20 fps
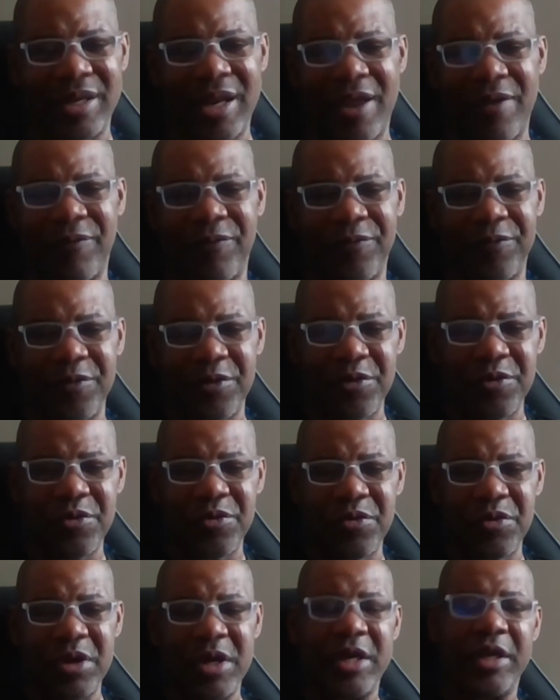in that food
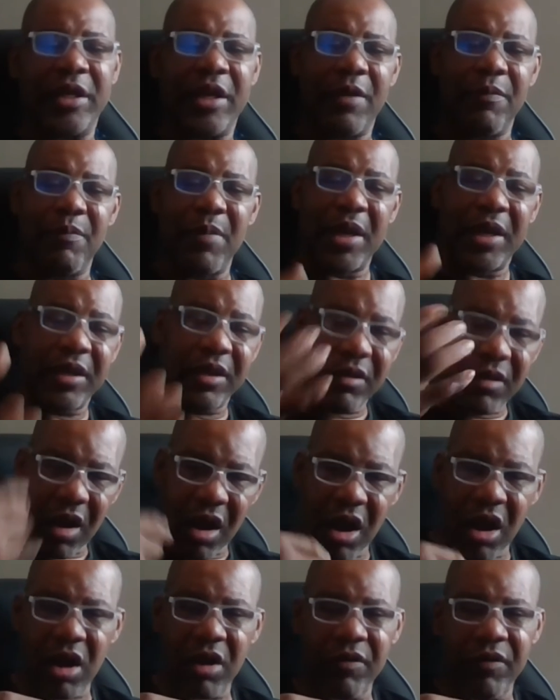that make you
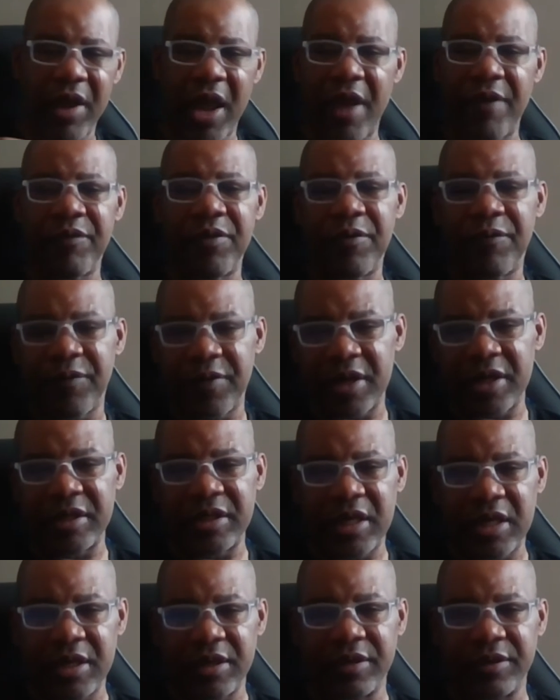hungry after you
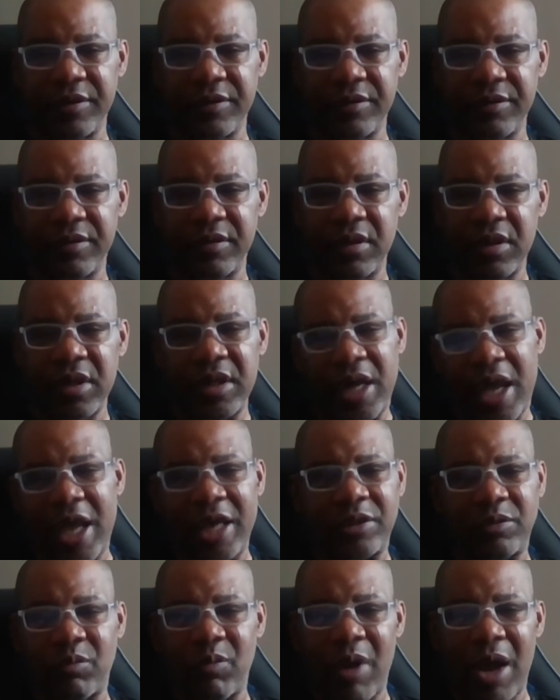finish eating.
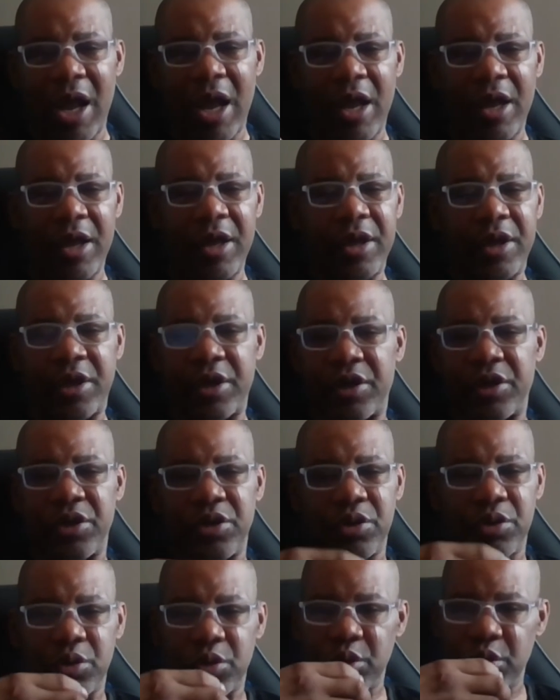That's why
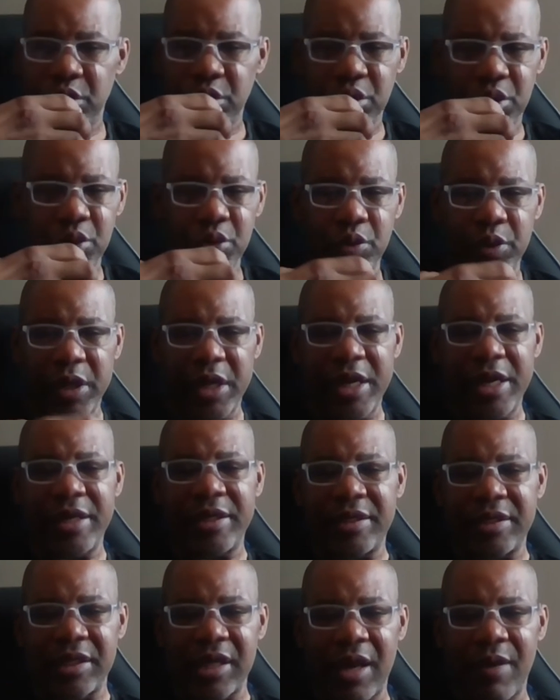you
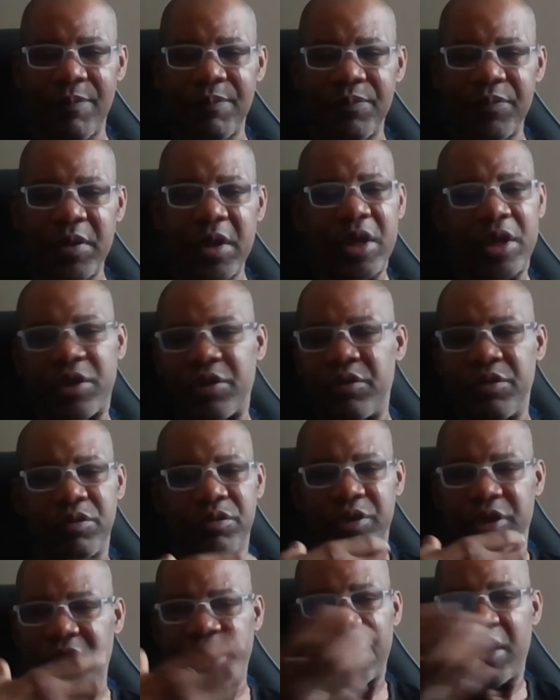eat something,
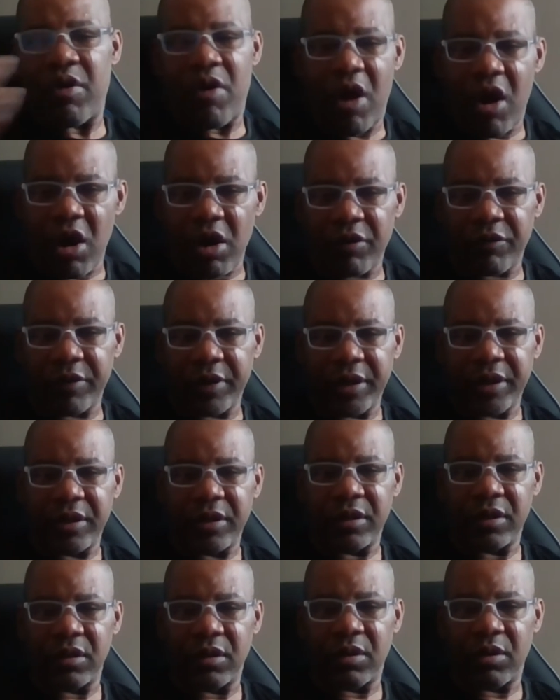you still hungry.
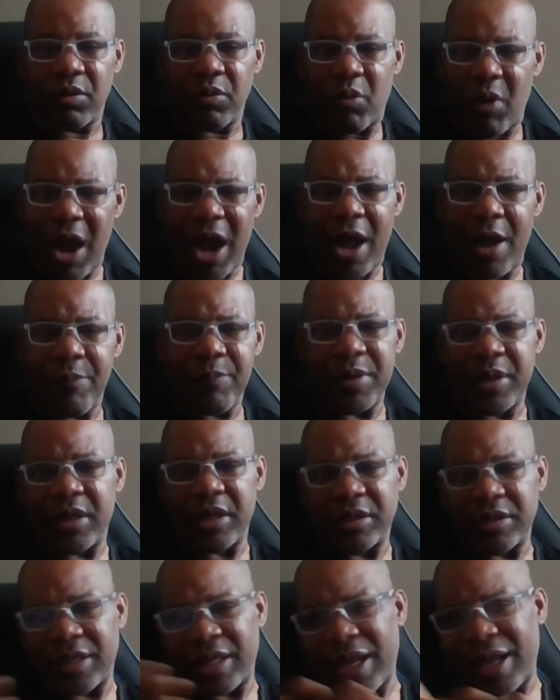Why?
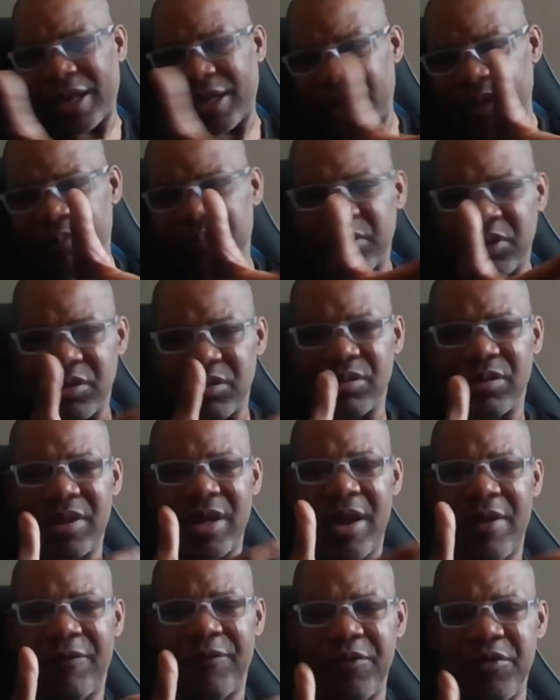Because they got chemicals
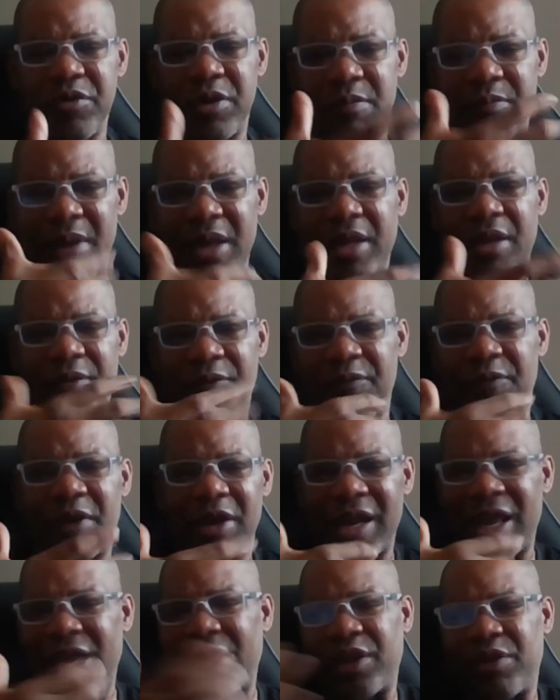in that food that make you
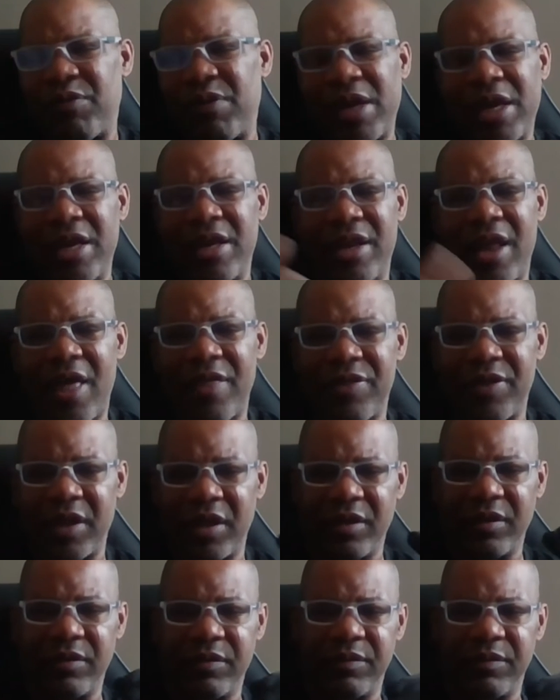feel like you eat nothing.